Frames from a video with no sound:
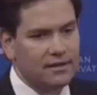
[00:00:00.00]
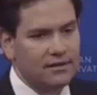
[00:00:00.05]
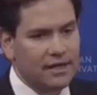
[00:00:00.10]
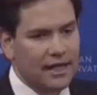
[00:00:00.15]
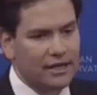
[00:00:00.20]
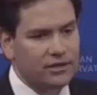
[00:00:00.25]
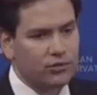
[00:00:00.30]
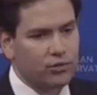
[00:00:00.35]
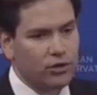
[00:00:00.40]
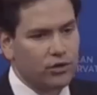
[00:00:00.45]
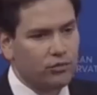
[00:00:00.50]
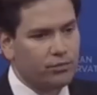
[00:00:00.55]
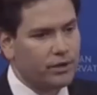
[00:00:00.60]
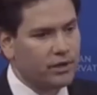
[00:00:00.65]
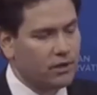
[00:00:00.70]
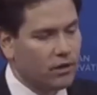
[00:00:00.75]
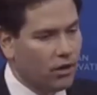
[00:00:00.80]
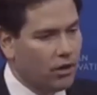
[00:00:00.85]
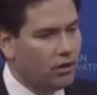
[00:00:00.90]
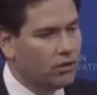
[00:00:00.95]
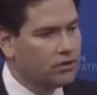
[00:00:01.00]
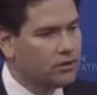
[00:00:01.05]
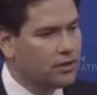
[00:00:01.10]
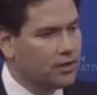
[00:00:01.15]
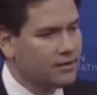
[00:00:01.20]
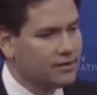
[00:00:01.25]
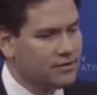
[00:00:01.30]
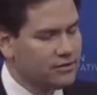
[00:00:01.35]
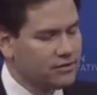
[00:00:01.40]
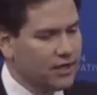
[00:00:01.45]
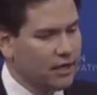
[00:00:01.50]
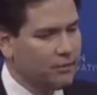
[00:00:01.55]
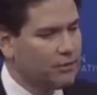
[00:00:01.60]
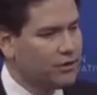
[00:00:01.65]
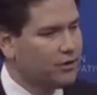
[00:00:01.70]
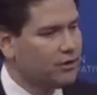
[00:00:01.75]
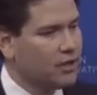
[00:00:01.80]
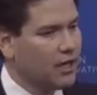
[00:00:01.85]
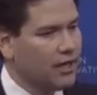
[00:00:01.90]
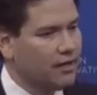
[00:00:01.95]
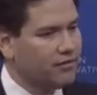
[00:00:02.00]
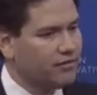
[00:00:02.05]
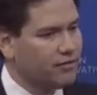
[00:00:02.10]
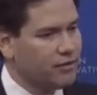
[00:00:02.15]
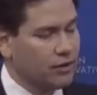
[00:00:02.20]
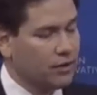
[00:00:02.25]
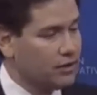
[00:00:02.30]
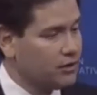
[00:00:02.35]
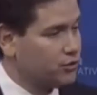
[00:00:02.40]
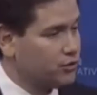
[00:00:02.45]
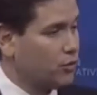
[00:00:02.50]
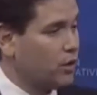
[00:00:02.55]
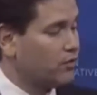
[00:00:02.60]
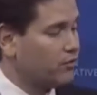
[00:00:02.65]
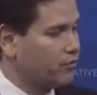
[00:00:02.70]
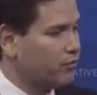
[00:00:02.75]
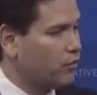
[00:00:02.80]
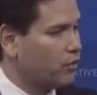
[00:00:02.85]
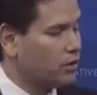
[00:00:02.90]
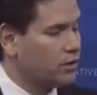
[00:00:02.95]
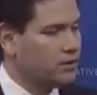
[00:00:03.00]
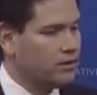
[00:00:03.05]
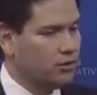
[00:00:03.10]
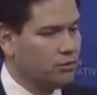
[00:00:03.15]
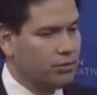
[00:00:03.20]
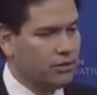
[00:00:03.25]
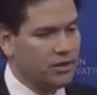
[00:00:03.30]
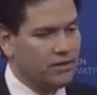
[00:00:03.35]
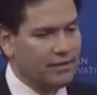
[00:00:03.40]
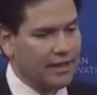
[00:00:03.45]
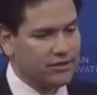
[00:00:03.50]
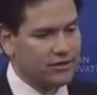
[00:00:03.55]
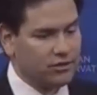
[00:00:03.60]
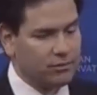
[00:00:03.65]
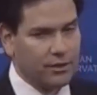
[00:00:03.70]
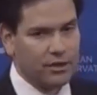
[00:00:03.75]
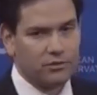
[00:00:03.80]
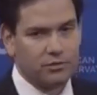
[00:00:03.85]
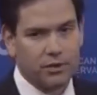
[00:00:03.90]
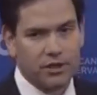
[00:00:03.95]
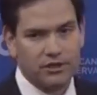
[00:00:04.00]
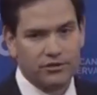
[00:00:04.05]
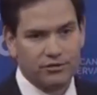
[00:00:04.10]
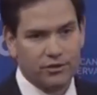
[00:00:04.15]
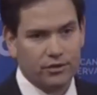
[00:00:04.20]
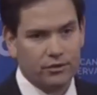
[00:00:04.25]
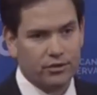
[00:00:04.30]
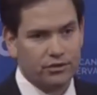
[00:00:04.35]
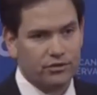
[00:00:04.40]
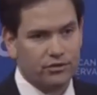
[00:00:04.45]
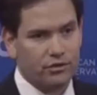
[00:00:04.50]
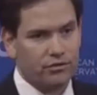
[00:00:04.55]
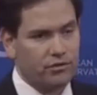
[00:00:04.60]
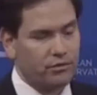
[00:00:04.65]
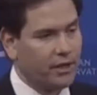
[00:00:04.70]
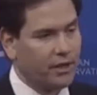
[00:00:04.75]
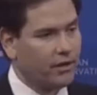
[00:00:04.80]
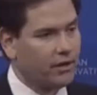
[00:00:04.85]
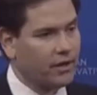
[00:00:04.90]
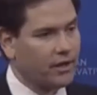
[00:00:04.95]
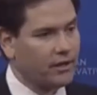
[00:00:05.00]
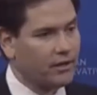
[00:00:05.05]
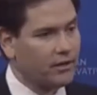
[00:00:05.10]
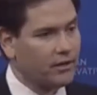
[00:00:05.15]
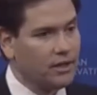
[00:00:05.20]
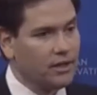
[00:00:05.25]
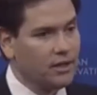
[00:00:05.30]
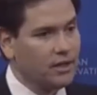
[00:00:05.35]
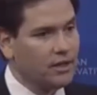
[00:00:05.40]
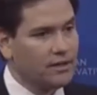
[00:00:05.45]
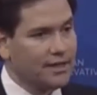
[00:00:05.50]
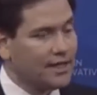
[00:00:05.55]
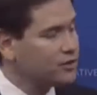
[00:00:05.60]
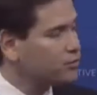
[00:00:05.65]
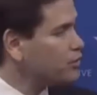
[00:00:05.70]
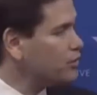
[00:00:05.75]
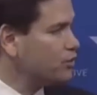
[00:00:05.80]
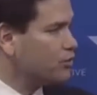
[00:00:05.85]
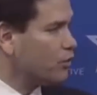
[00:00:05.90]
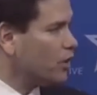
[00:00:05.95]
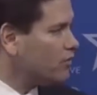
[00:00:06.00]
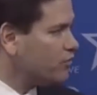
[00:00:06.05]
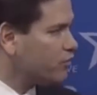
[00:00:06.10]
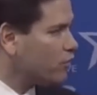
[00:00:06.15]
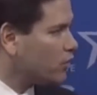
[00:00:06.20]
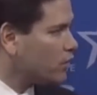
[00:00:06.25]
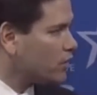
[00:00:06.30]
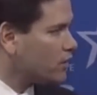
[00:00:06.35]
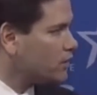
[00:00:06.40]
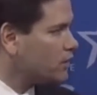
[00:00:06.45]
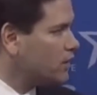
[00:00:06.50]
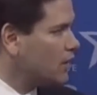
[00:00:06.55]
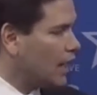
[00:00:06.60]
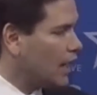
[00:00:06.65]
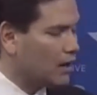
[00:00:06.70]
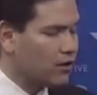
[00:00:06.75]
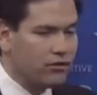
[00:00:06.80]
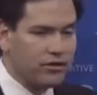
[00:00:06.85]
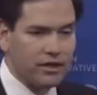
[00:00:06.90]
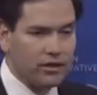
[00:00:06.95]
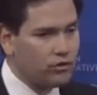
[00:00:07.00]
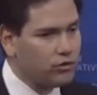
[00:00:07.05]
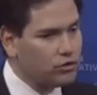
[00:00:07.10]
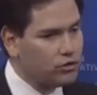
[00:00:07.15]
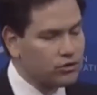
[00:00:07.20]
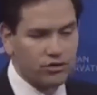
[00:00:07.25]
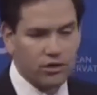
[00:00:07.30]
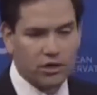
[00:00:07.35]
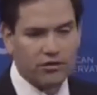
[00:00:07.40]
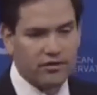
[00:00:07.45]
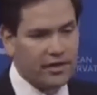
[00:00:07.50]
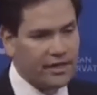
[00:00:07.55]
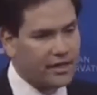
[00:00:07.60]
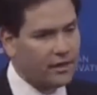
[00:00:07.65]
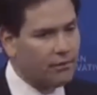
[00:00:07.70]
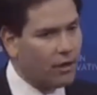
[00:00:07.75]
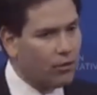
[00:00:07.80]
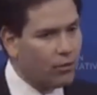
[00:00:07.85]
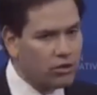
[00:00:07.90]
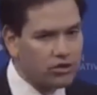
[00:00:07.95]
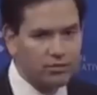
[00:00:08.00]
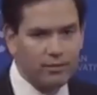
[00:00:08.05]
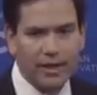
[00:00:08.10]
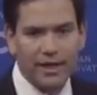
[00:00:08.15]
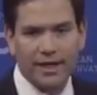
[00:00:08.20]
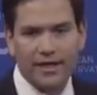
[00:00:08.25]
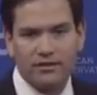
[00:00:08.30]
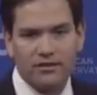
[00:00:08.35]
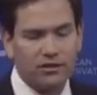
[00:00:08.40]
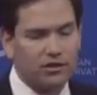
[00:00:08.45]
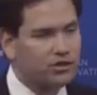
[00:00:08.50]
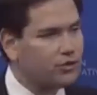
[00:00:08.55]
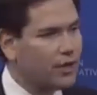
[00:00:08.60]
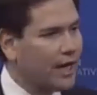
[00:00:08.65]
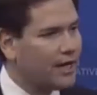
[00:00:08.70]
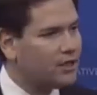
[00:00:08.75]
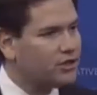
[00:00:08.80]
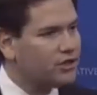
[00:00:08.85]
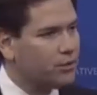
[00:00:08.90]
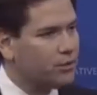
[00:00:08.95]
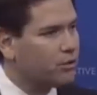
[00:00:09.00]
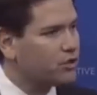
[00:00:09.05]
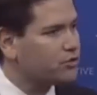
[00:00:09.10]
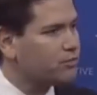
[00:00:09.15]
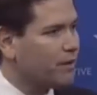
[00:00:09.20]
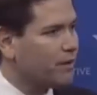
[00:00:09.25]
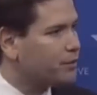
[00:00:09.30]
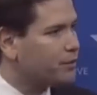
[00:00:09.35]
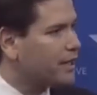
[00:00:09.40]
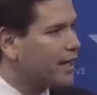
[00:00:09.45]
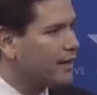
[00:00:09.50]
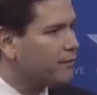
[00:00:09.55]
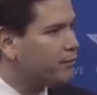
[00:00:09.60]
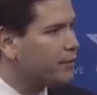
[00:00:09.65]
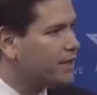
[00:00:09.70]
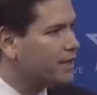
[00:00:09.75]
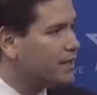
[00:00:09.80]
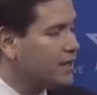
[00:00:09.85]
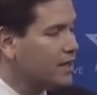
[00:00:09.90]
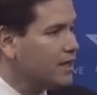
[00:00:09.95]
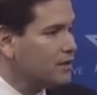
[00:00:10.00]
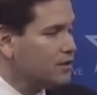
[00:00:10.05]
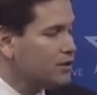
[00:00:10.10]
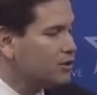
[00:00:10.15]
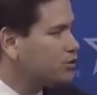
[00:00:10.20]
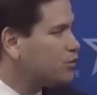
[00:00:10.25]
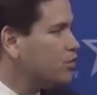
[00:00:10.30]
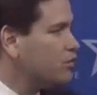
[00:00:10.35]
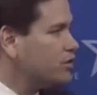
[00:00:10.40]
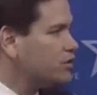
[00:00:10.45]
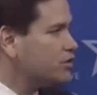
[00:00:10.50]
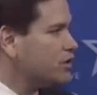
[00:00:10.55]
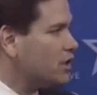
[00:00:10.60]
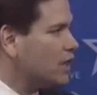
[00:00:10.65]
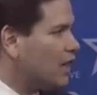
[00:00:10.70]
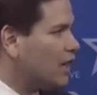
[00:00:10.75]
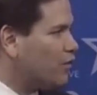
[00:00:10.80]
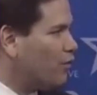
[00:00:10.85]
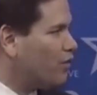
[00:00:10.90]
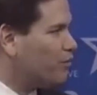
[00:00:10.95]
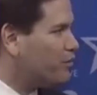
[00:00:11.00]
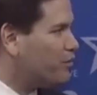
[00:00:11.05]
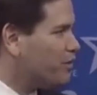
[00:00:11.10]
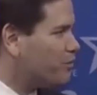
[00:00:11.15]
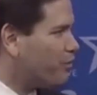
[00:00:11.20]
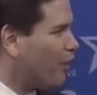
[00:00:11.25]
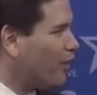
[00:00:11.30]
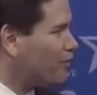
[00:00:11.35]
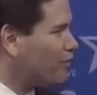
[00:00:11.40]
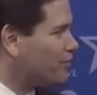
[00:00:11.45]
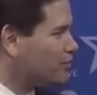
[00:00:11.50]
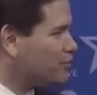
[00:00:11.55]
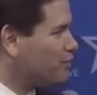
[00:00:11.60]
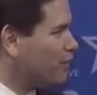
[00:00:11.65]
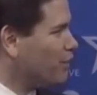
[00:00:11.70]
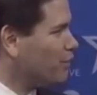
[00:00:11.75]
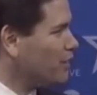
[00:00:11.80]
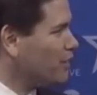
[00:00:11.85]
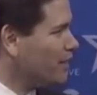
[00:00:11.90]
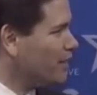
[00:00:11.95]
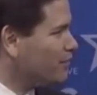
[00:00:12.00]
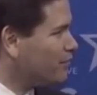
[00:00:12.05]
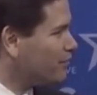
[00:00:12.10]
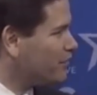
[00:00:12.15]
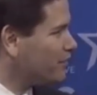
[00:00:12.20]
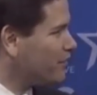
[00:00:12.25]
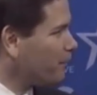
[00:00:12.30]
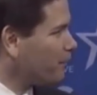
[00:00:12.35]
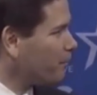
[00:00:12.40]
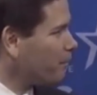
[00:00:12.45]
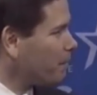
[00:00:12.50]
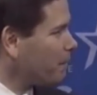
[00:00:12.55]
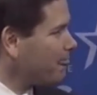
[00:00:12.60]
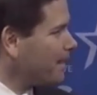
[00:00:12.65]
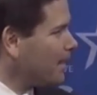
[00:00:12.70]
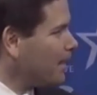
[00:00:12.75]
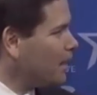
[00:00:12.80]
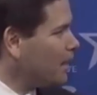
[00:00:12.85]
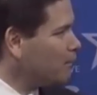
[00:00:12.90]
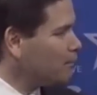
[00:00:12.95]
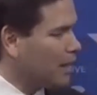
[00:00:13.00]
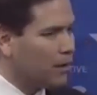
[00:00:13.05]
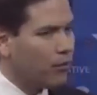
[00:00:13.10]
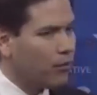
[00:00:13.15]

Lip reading: that that's where you've been called at this time in your life to at least run for it, and you believe that's the best place for you to serve America, that's what you run for. I don't think you can start thinking about what's my exit strategy, what's my plan B. The truth is, Sean, I don't want to be in politics my whole life. I